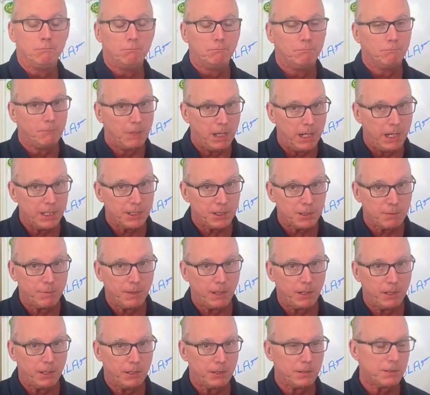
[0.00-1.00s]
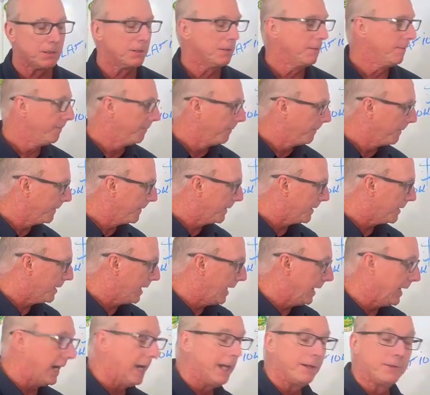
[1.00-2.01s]
My experience,
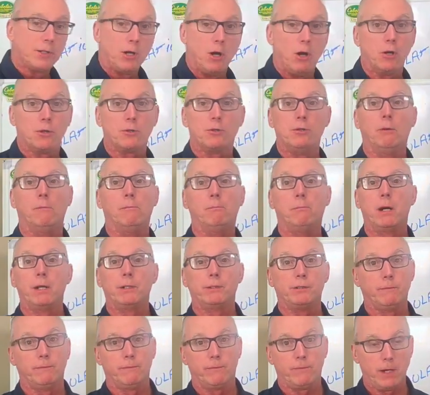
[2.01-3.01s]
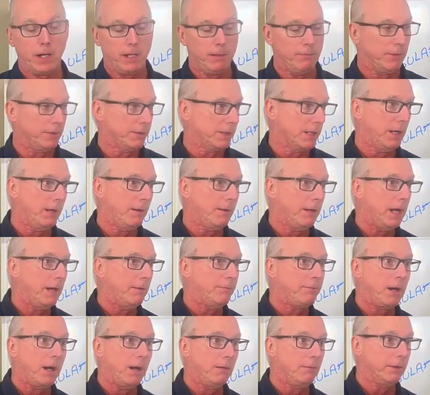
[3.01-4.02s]
and I talked to a bunch of framers. I
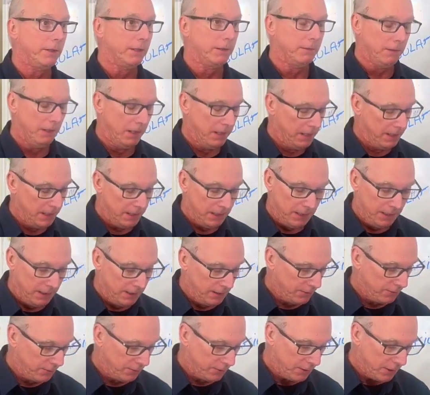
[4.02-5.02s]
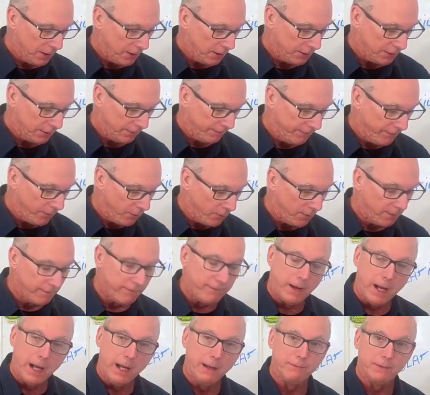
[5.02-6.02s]
probably talked to 4 or
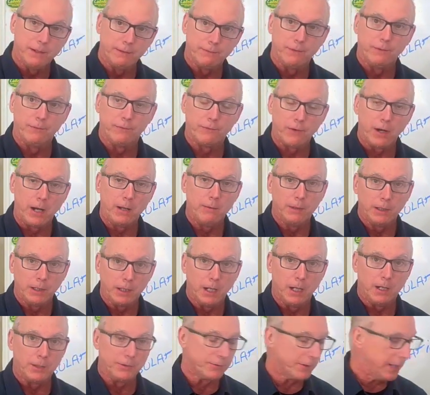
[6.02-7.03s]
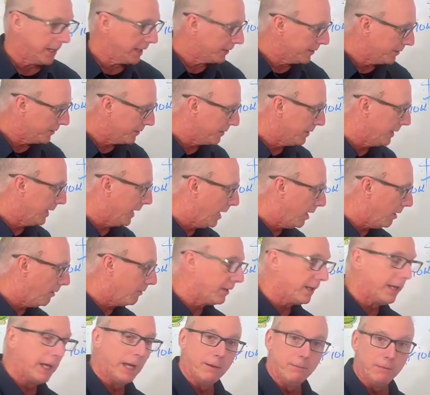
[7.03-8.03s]
5 different framing contractors, and they all
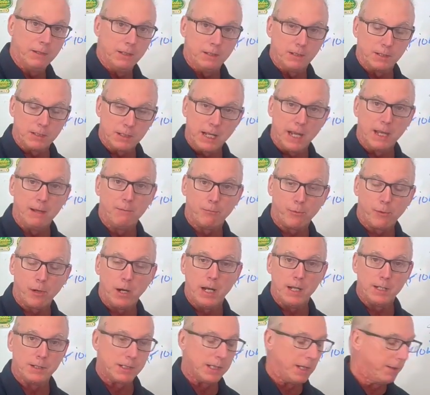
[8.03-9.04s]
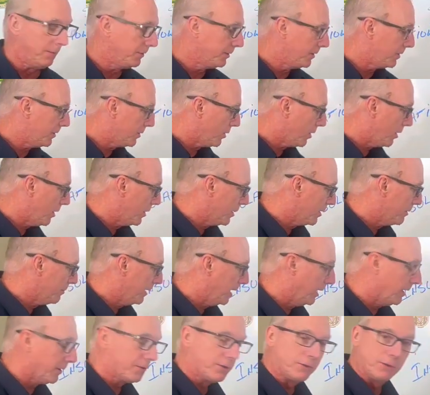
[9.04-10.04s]
gave me the same price they would charge
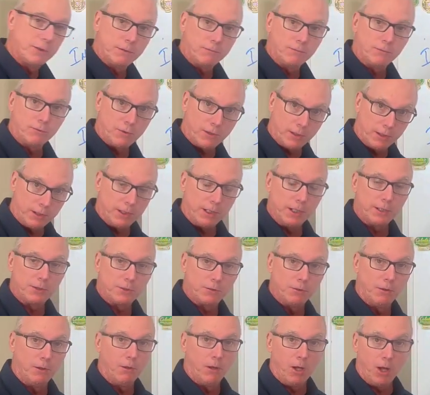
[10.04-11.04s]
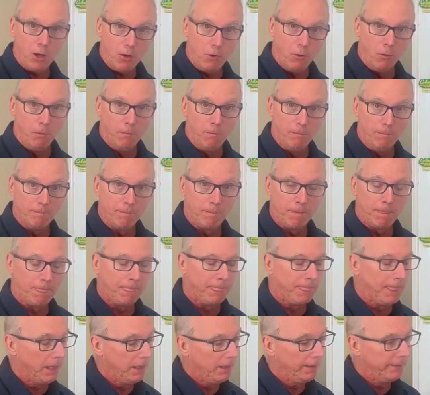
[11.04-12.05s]
me a traditional home.
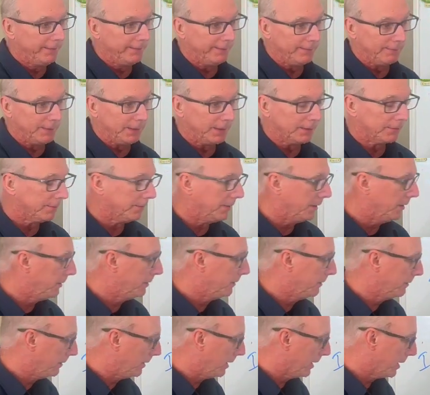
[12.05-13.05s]
I'm like, well, I